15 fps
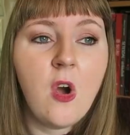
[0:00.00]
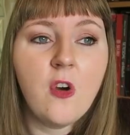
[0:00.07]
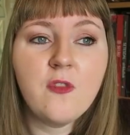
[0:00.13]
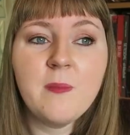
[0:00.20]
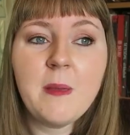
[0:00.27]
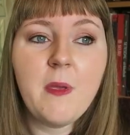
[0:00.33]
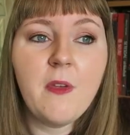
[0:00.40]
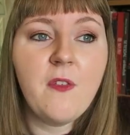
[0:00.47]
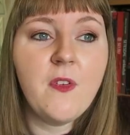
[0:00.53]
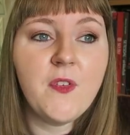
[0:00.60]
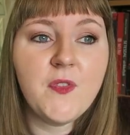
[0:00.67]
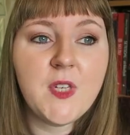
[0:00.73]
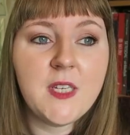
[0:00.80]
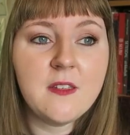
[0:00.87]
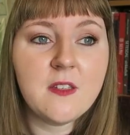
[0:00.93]
of maybe
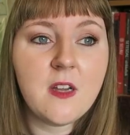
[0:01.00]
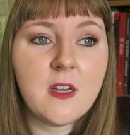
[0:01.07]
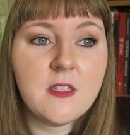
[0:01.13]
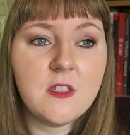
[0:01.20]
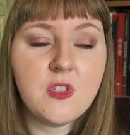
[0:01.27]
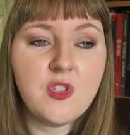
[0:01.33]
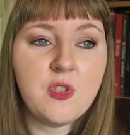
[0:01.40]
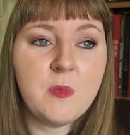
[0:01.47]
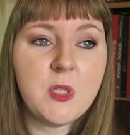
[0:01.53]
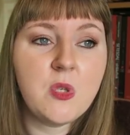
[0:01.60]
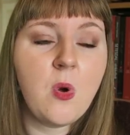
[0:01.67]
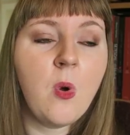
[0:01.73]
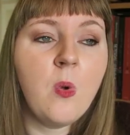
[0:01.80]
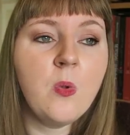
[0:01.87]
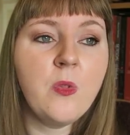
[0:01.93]
15 sizes to be
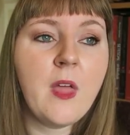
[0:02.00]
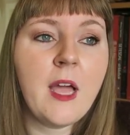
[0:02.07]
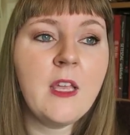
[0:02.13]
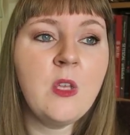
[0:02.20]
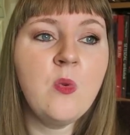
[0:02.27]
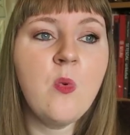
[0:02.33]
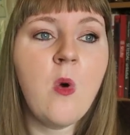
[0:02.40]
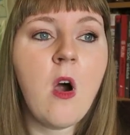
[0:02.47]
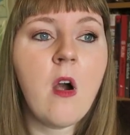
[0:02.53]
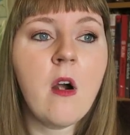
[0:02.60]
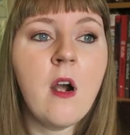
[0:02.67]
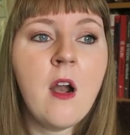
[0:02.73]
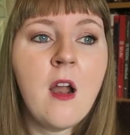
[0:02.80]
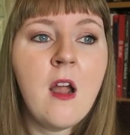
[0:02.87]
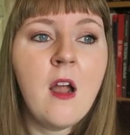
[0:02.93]
told that you
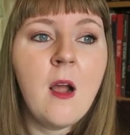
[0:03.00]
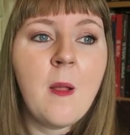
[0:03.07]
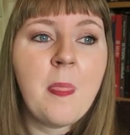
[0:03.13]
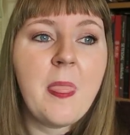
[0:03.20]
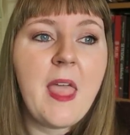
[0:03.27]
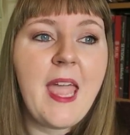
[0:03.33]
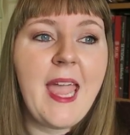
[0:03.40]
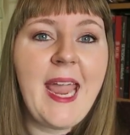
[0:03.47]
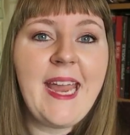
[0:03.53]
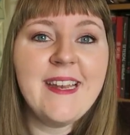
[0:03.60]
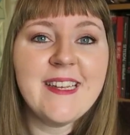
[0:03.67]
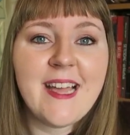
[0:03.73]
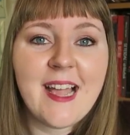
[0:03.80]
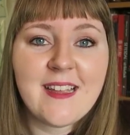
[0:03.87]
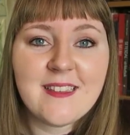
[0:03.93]
are
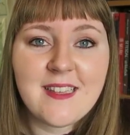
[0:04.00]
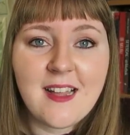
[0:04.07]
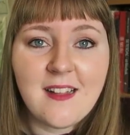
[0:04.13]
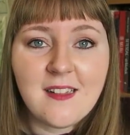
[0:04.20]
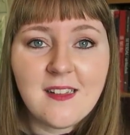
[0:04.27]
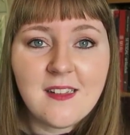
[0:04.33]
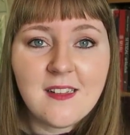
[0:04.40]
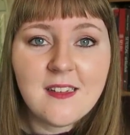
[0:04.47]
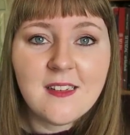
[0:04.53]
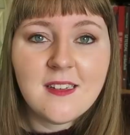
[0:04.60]
8XL.